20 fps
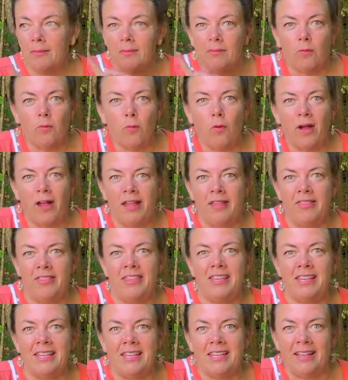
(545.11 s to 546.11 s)
While
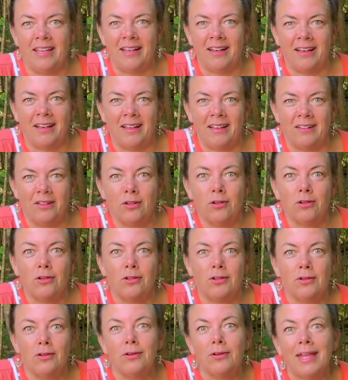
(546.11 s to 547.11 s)
the
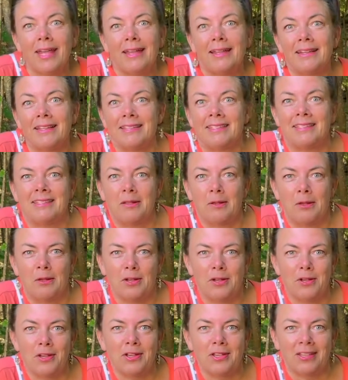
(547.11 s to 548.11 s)
Kuchen is
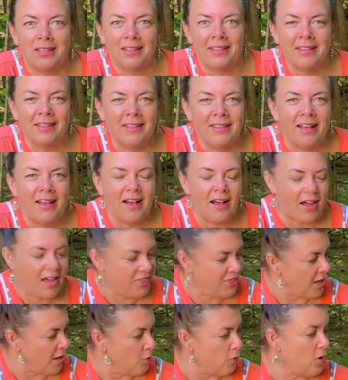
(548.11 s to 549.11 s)
cooking, I
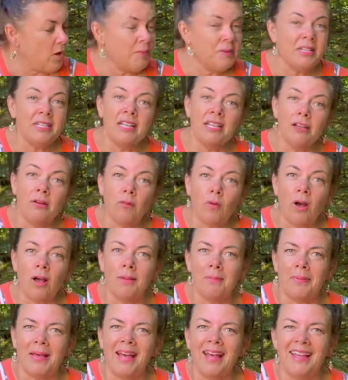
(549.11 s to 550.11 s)
thought, well, I'm going to take a walk
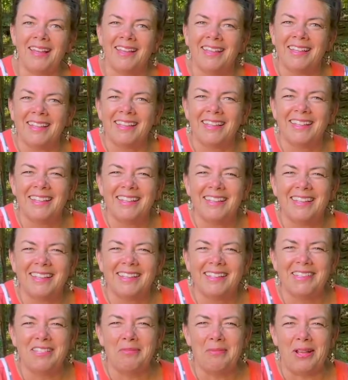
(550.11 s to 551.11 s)
back
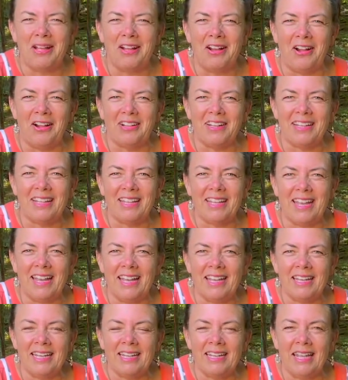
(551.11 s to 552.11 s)
to my garden again.
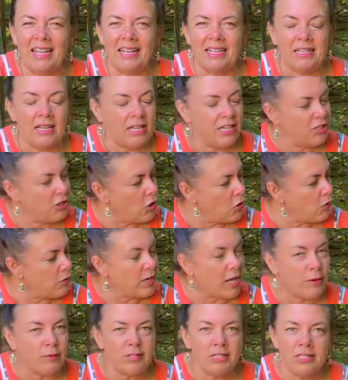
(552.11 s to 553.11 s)
And you know, when I
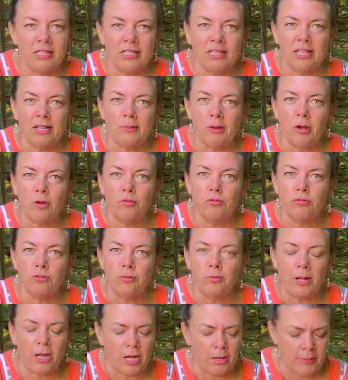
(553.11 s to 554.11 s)
was thinking about
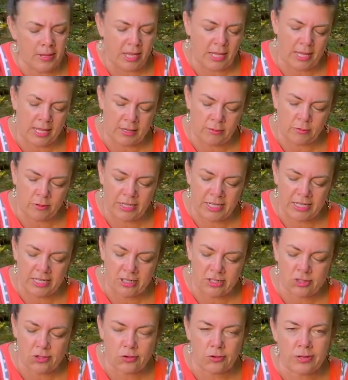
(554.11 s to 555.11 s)
rhubarb and reading
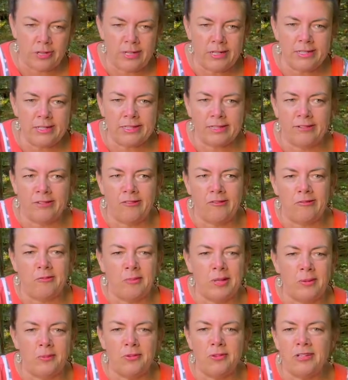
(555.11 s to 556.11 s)
stories of
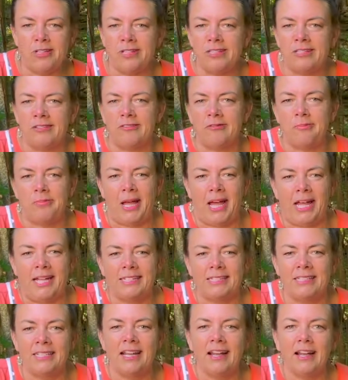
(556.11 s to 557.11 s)
memories of
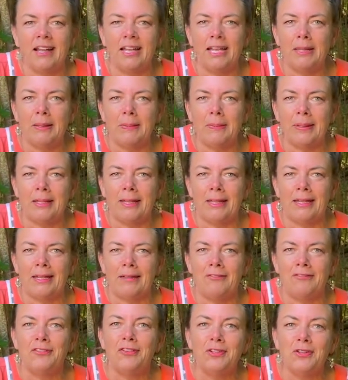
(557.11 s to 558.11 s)
past time and
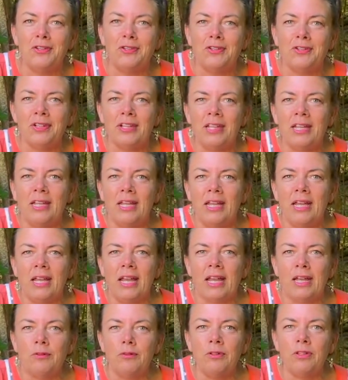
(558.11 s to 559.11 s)
food
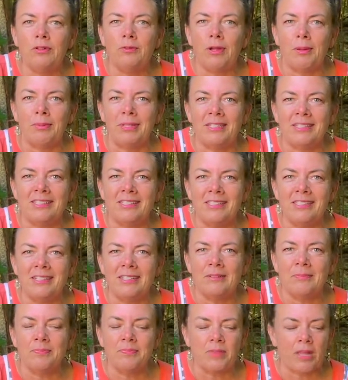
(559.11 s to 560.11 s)
and really reminiscing,
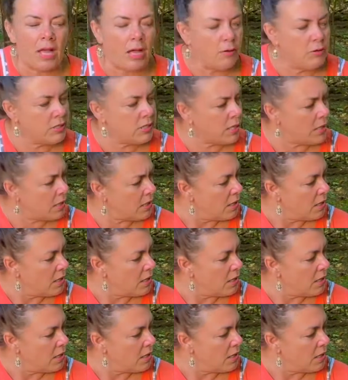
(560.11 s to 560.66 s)
I was like,